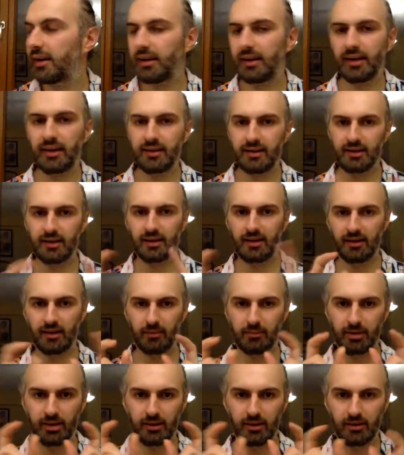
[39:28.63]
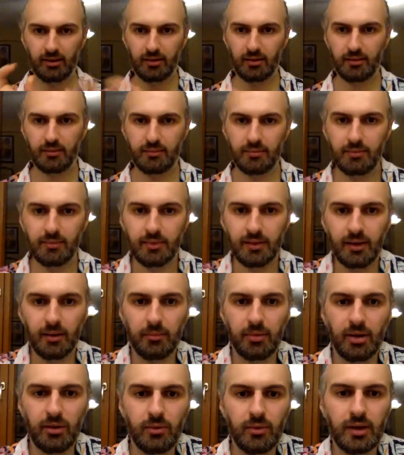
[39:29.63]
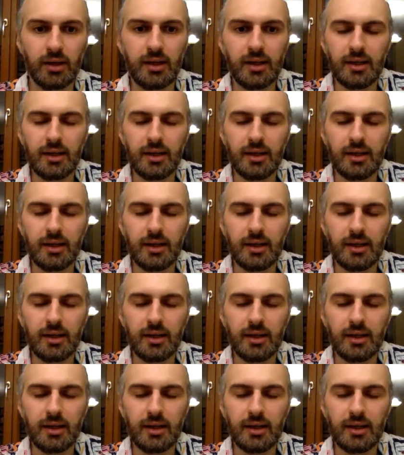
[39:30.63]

and I see a little bit something.